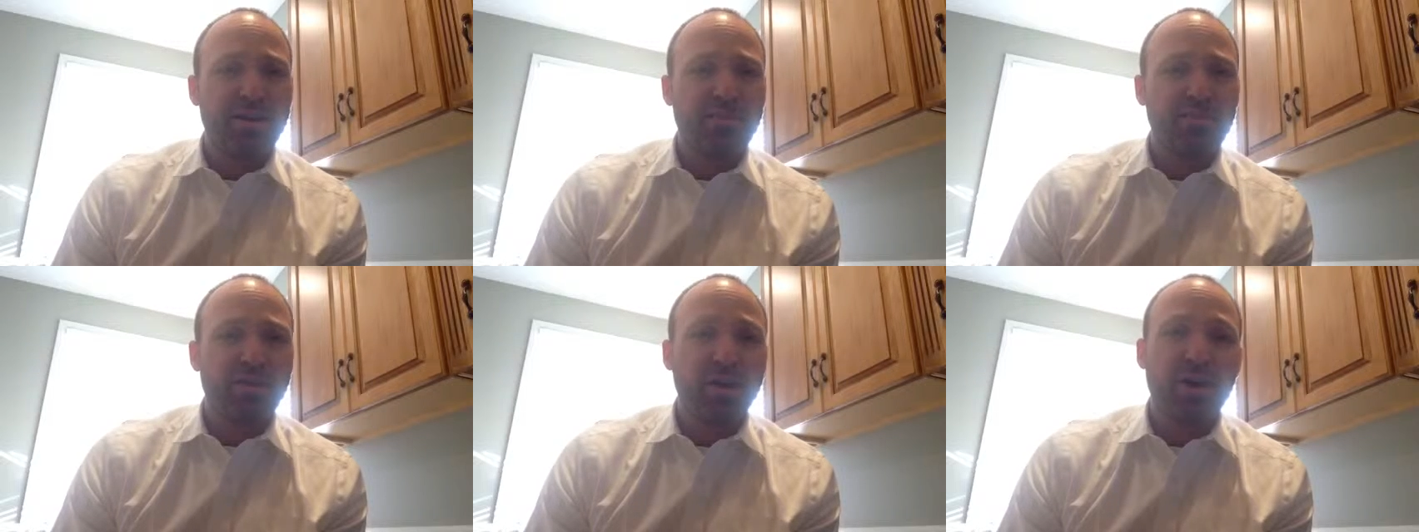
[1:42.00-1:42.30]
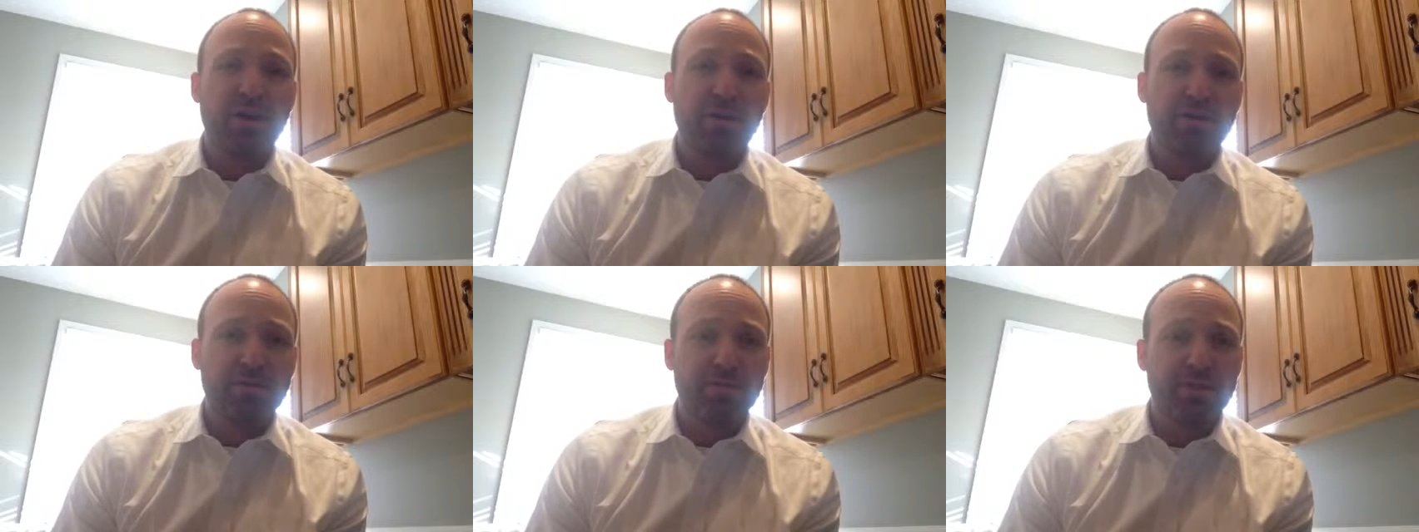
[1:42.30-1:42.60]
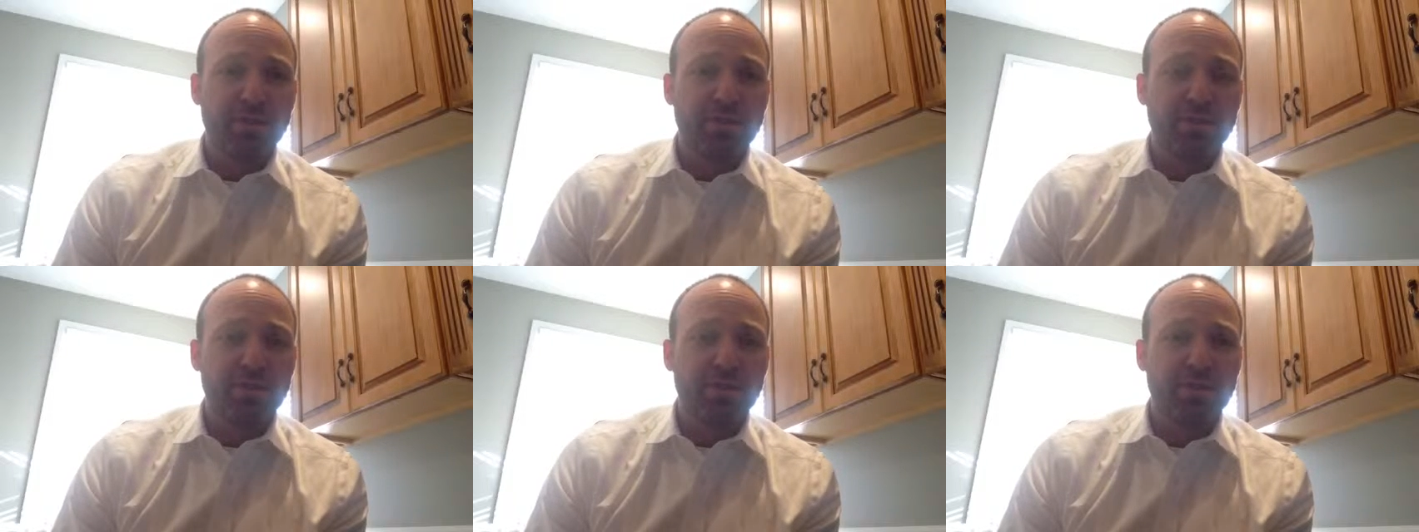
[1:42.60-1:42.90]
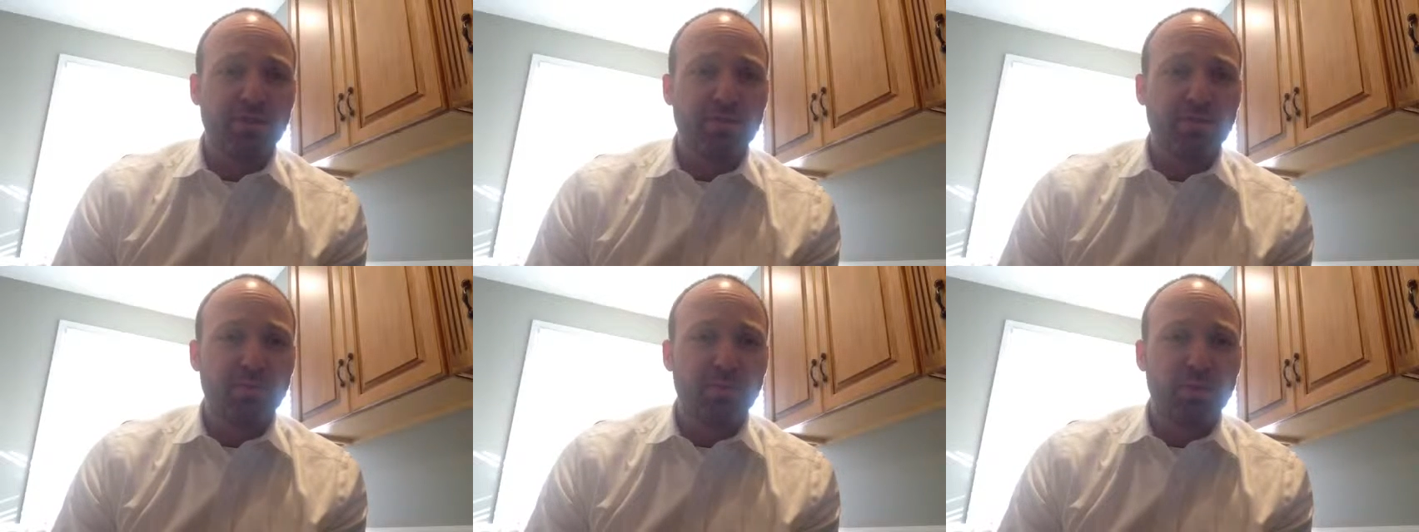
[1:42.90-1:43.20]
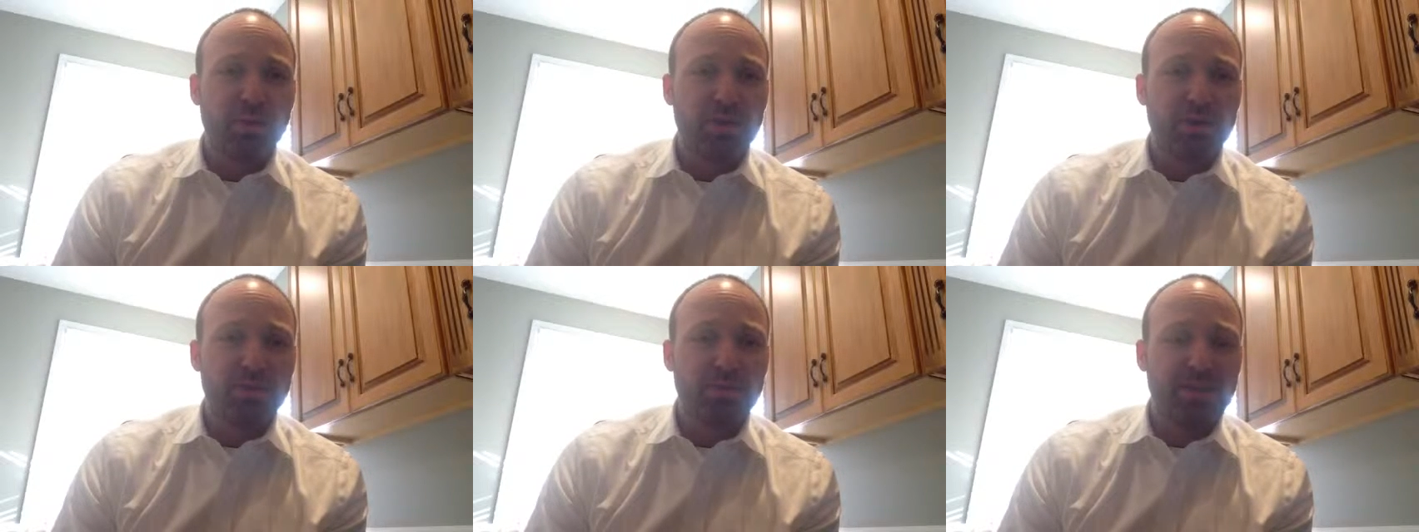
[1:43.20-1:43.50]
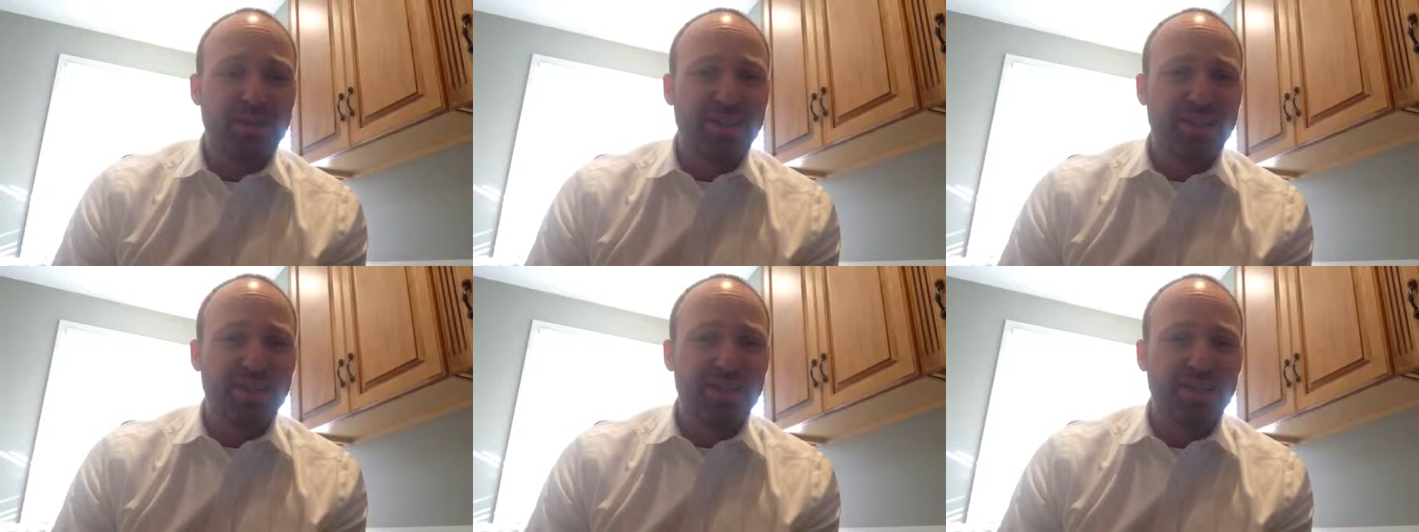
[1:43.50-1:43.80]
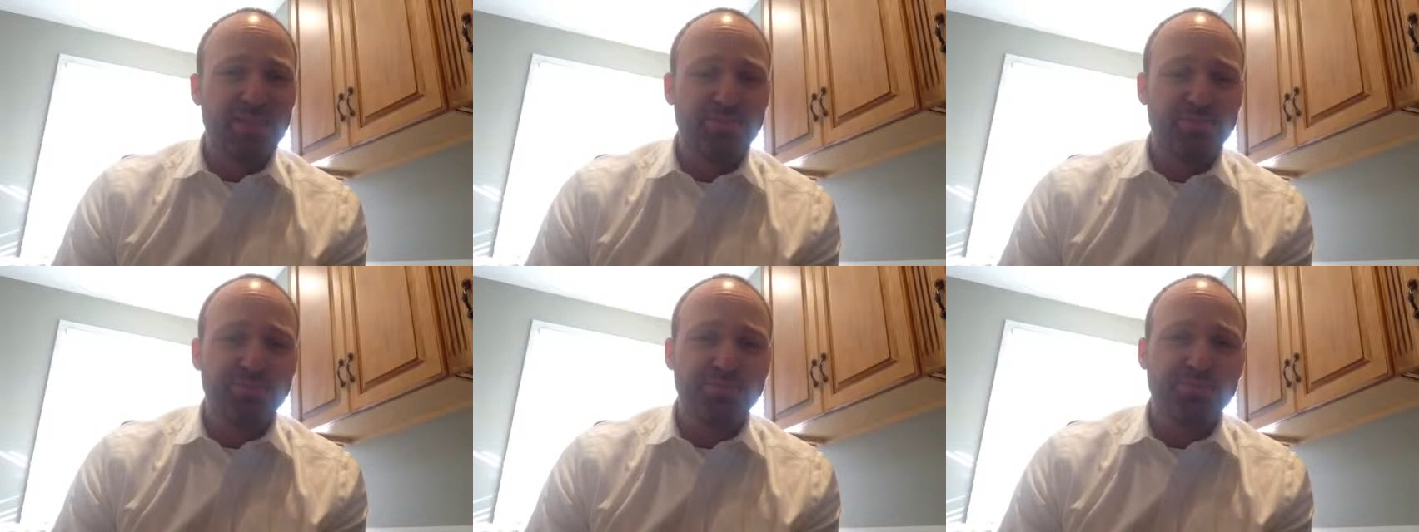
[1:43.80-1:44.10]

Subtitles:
prior offense system works, because